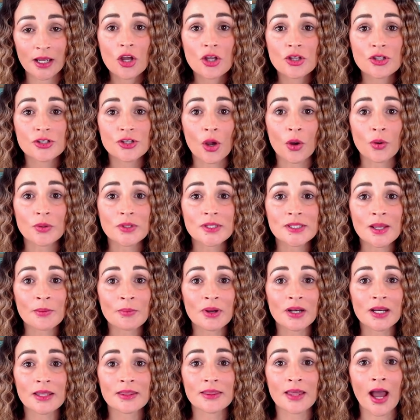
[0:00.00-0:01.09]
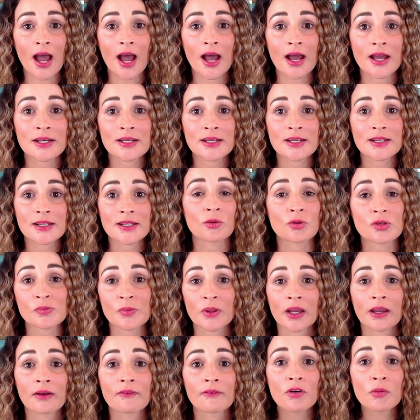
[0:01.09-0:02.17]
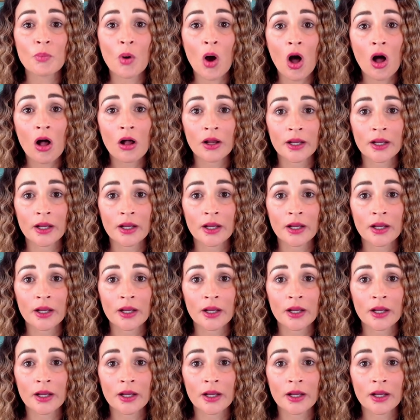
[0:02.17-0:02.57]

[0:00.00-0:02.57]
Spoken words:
So somebody that, say, was playing football